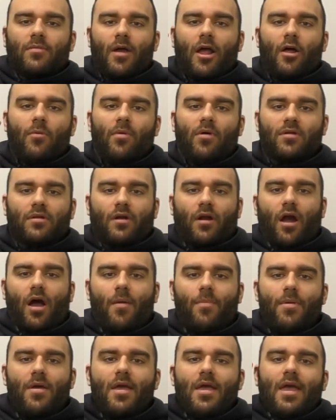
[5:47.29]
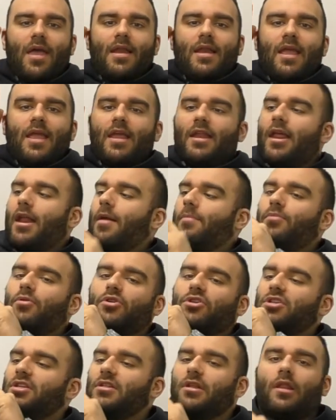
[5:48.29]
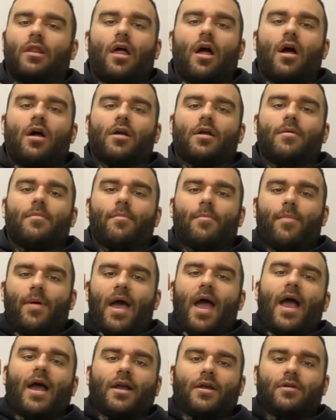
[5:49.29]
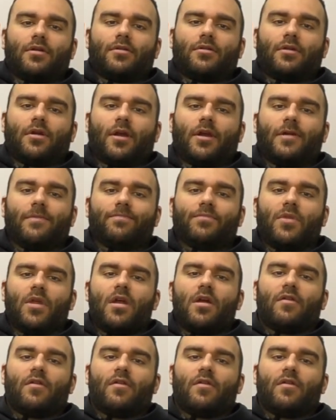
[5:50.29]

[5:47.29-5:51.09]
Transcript: My elbows are up and in, and I'm pushing the log back. Okay.